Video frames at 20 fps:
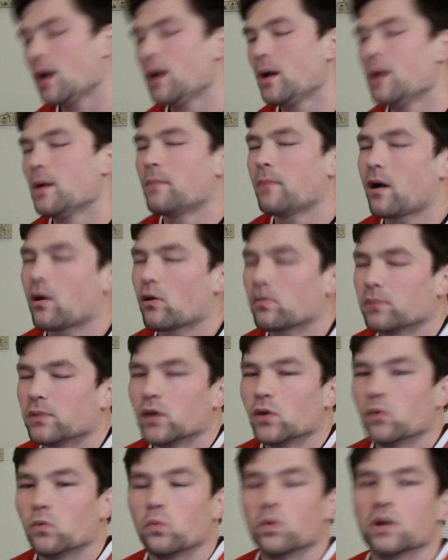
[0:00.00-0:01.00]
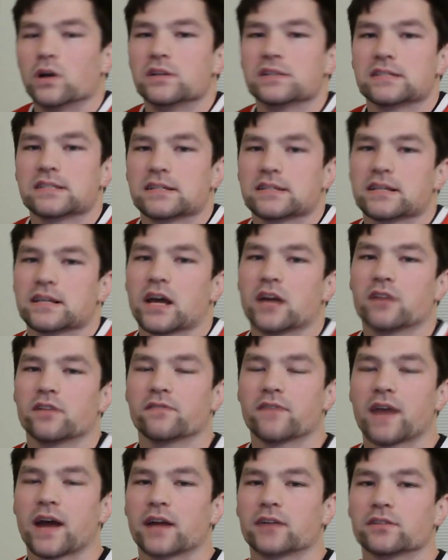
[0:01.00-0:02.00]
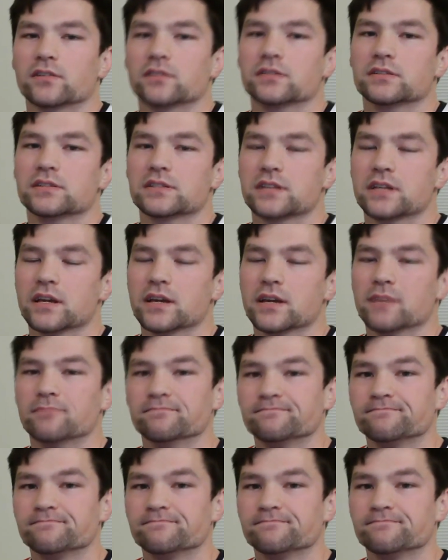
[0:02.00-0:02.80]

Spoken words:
Power play was the deciding factor in this game.